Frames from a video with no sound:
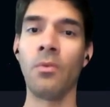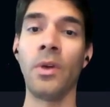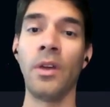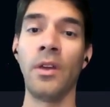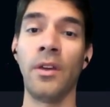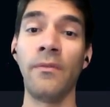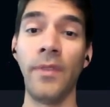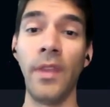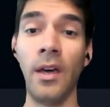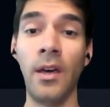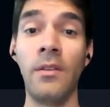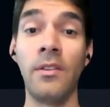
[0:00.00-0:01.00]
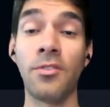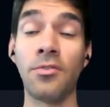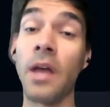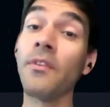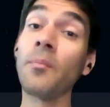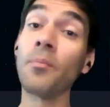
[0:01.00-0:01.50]
We've
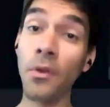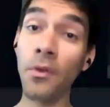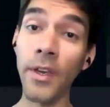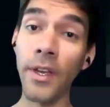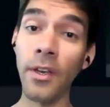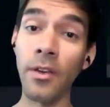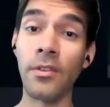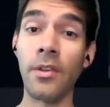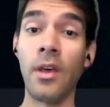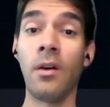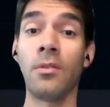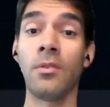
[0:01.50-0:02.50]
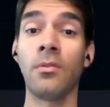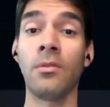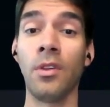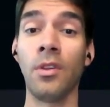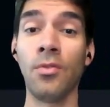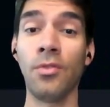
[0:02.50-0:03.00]
described in previous videos how
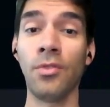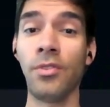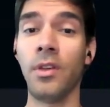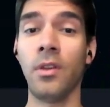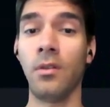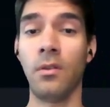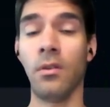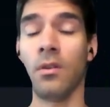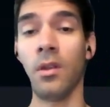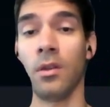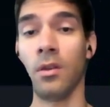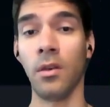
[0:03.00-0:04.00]
to use and